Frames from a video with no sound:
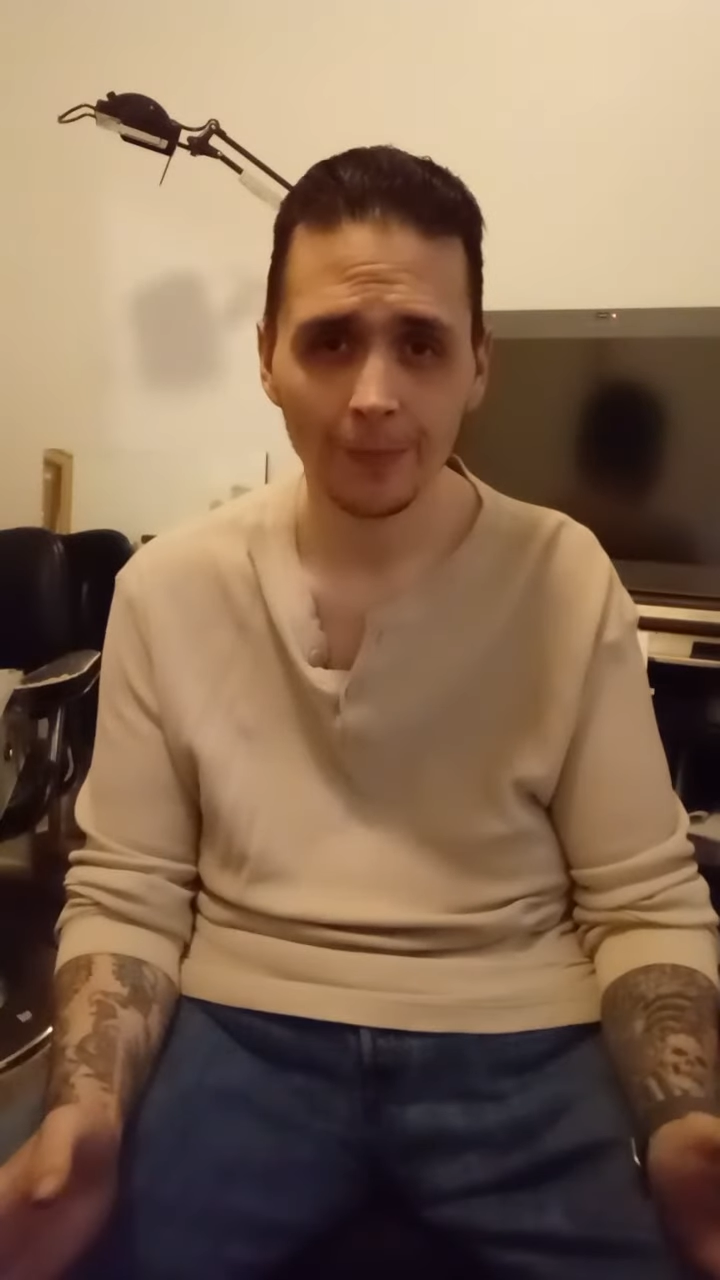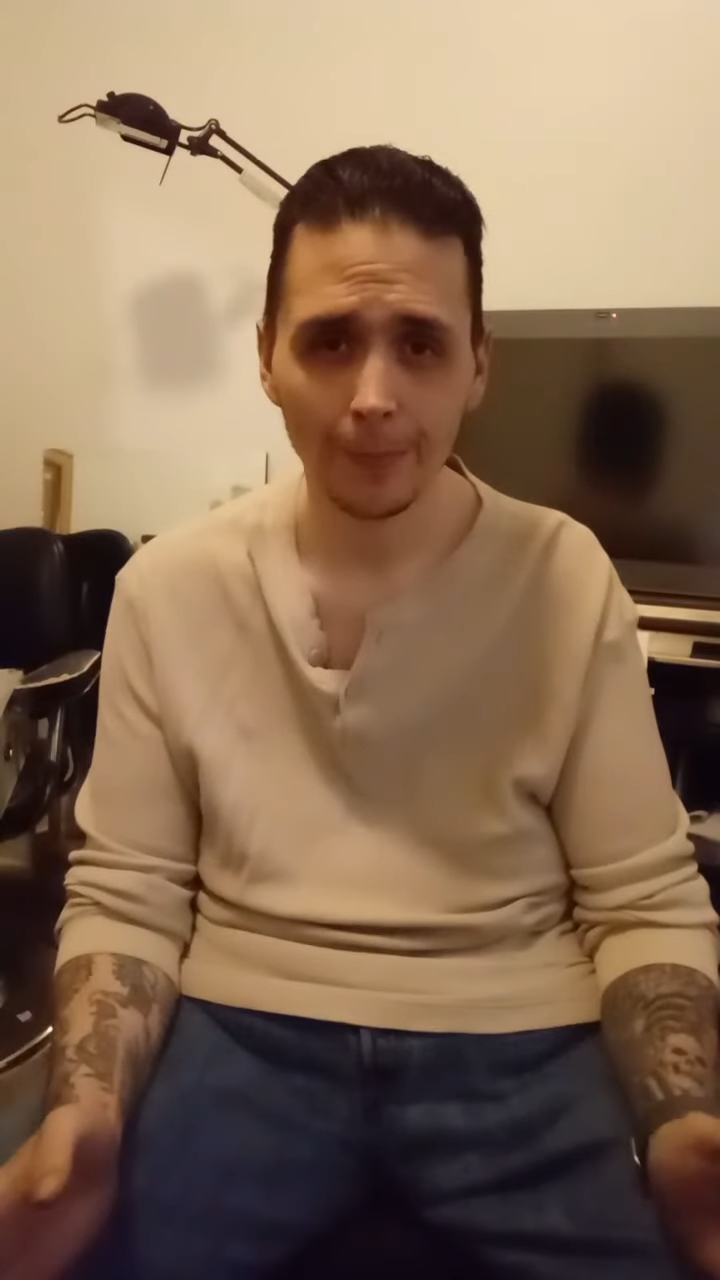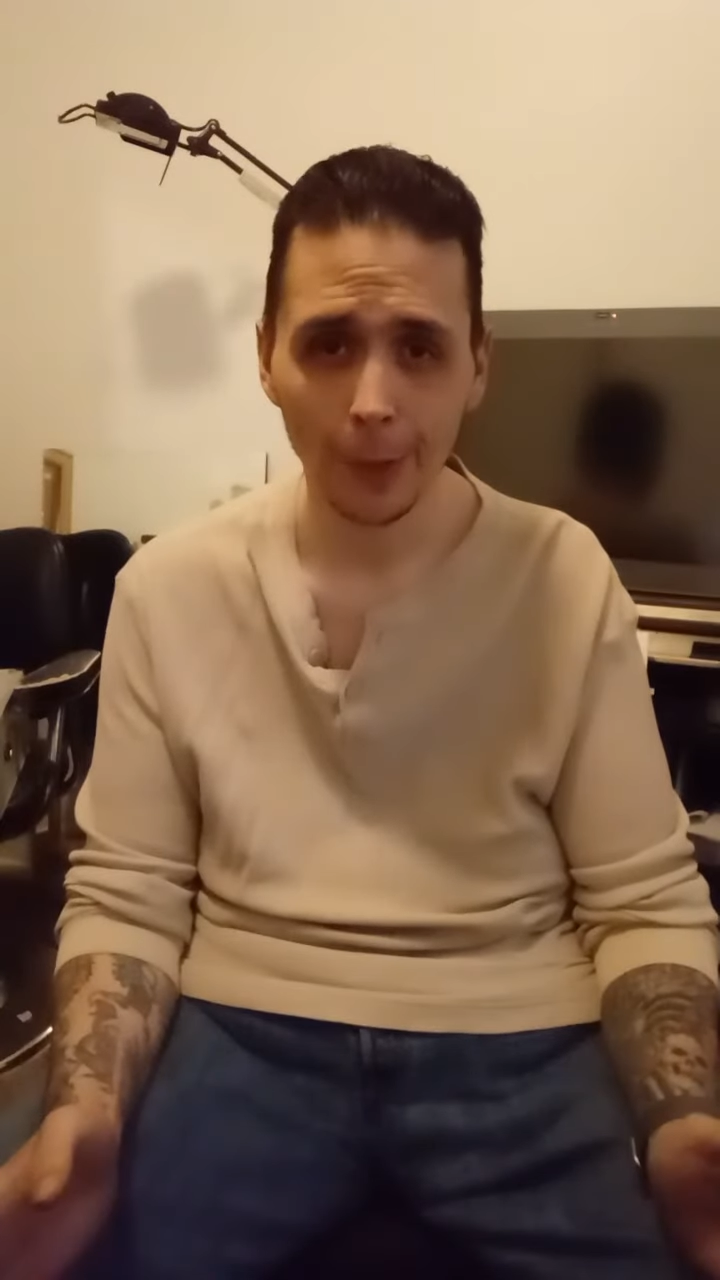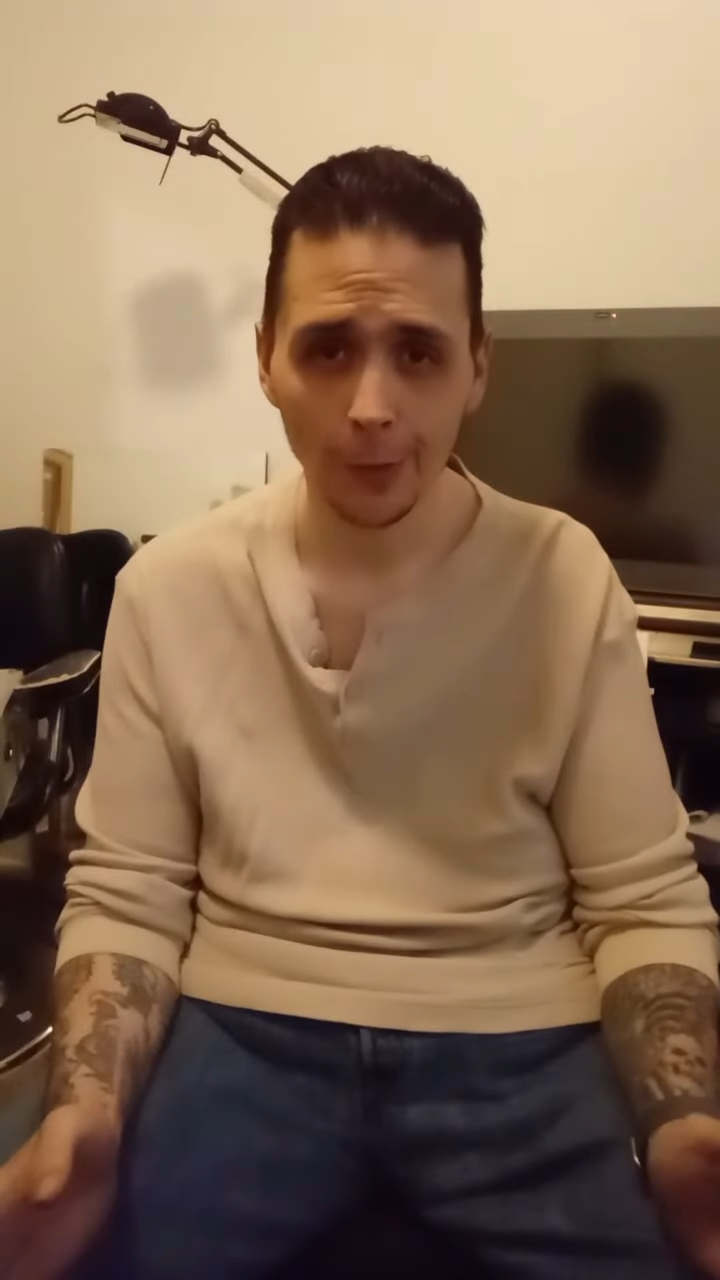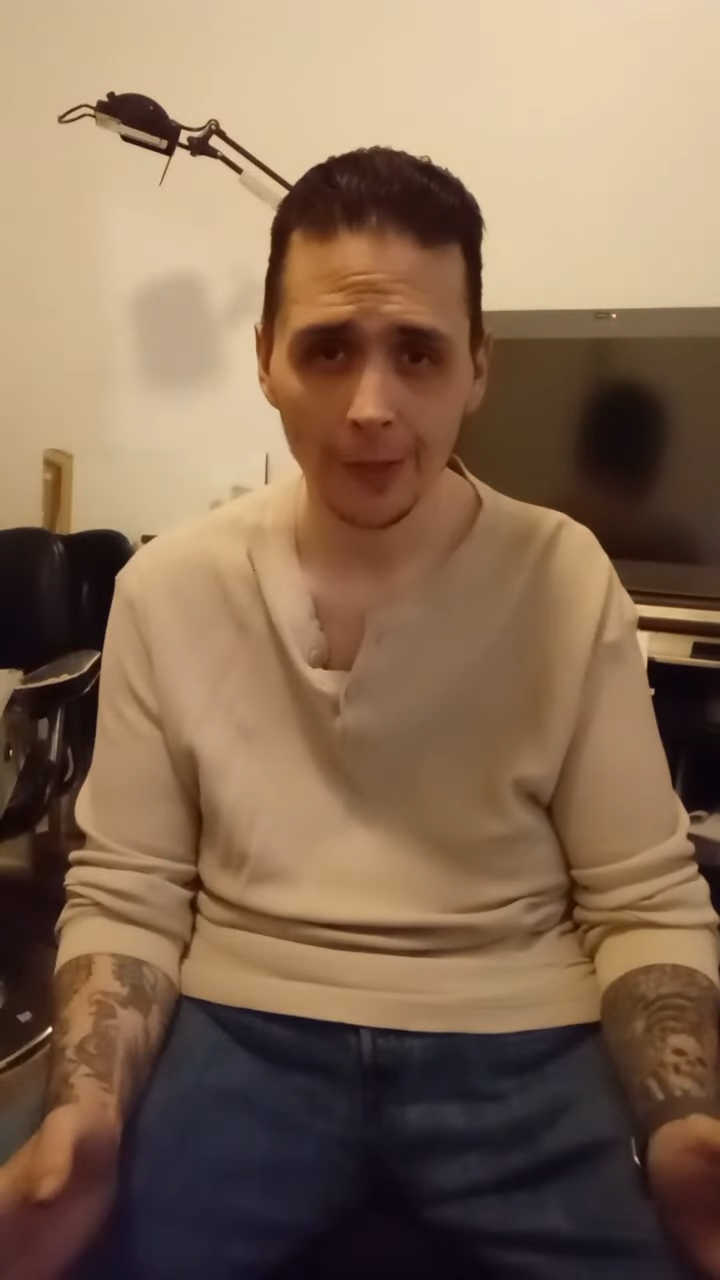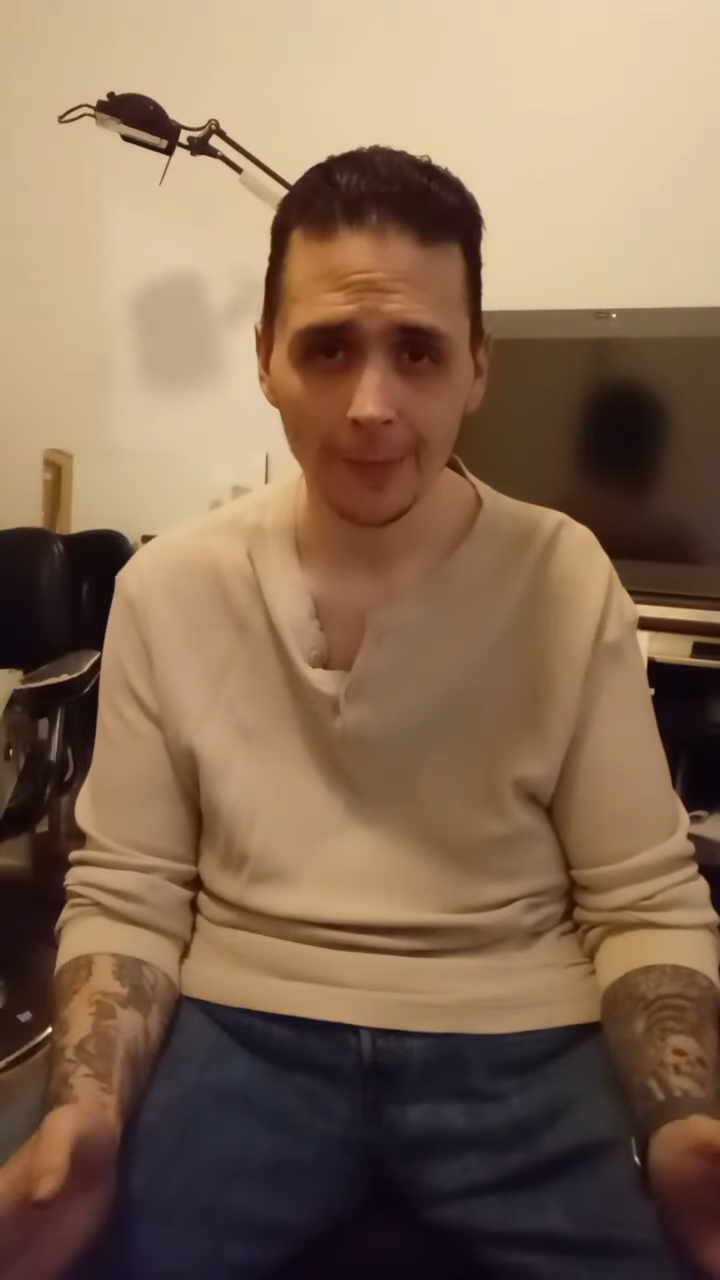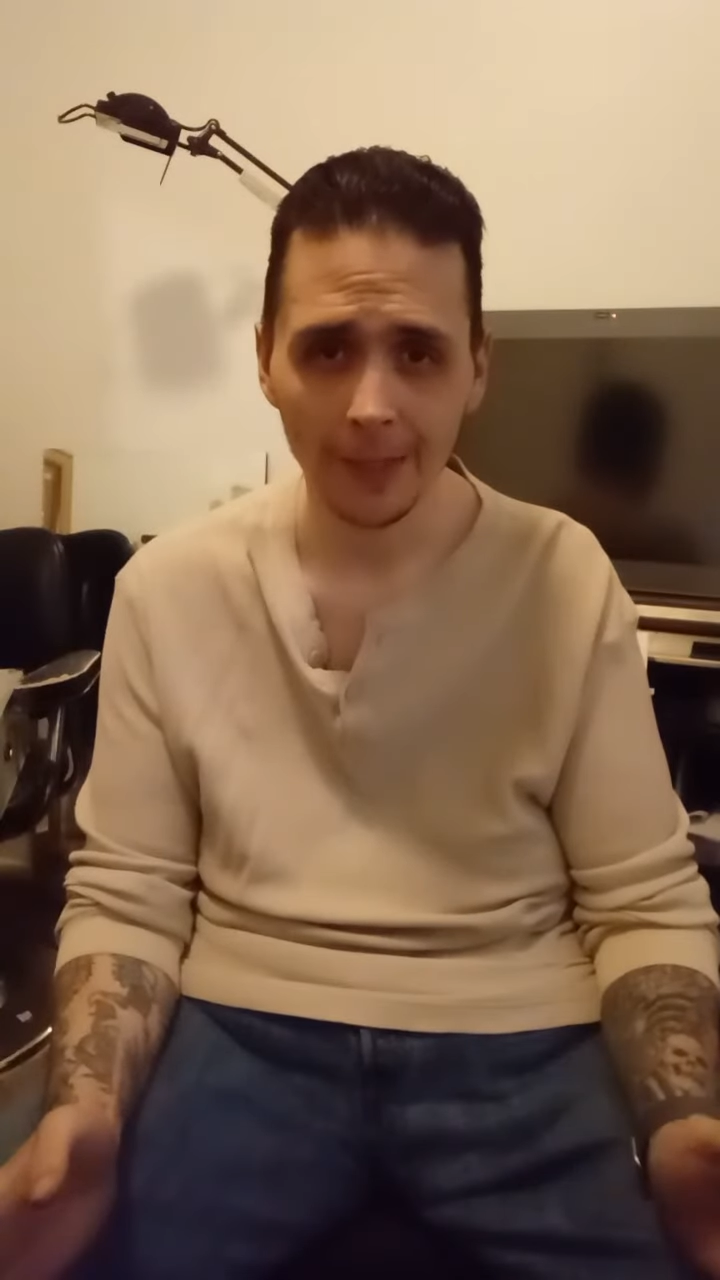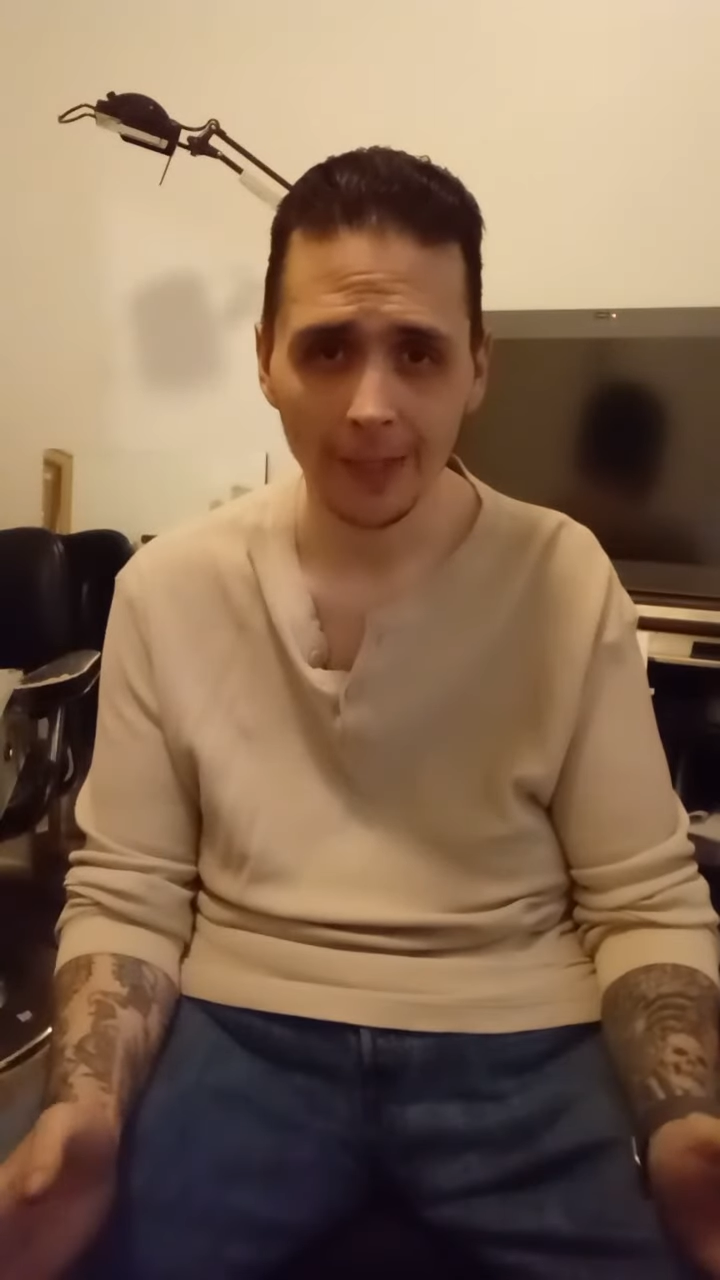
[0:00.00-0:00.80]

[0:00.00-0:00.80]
bear with me.